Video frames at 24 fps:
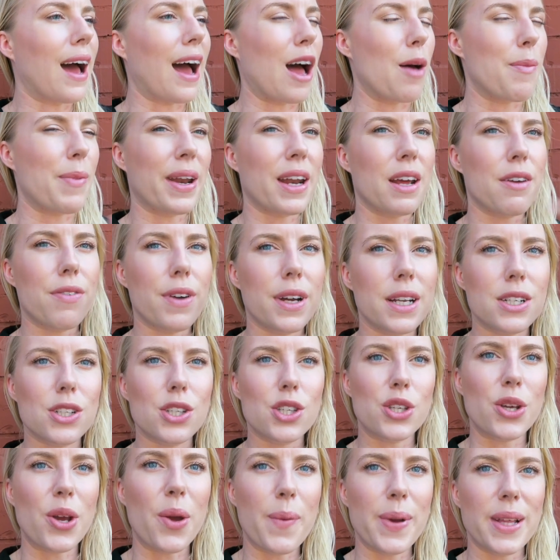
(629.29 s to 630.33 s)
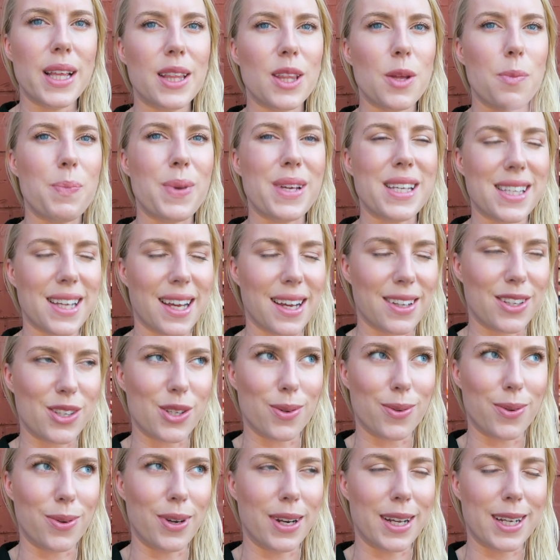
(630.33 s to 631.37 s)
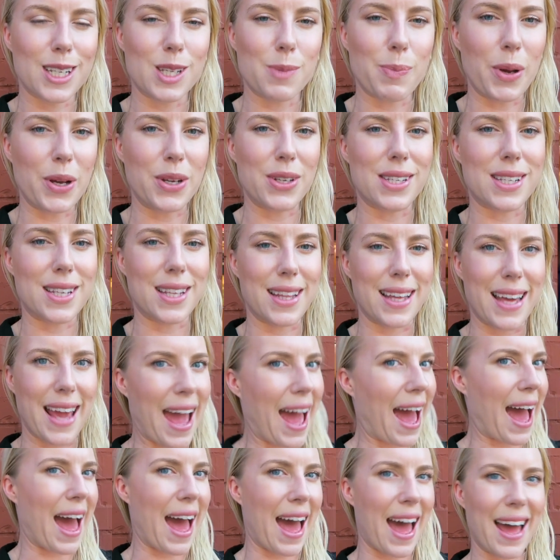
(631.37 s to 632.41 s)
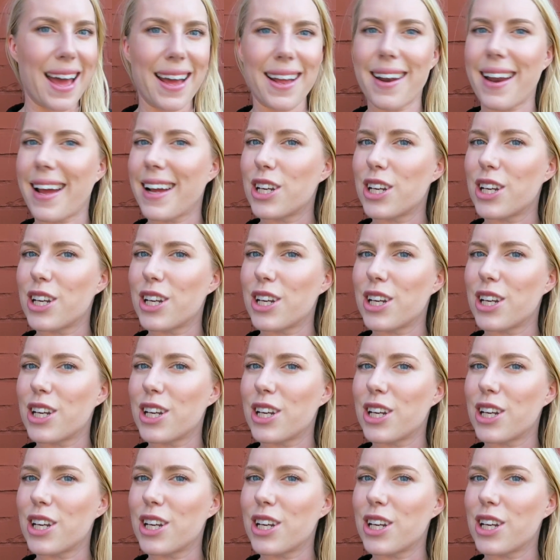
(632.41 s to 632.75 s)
and I find it so weird that the biscuits are all exposed to the air.